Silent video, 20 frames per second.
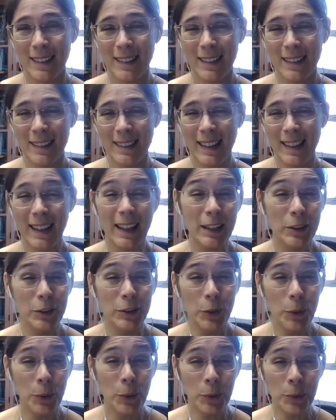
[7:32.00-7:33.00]
like at
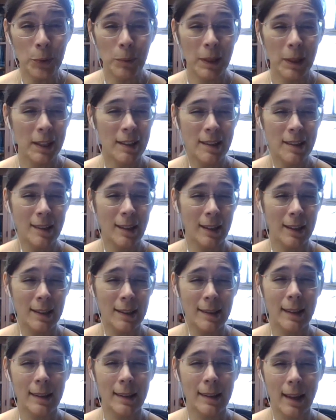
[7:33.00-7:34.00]
noon when the sun is
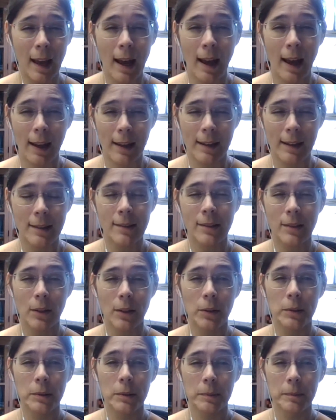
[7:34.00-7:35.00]
at the highest,
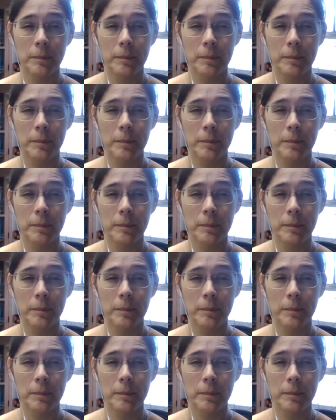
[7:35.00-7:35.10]
though.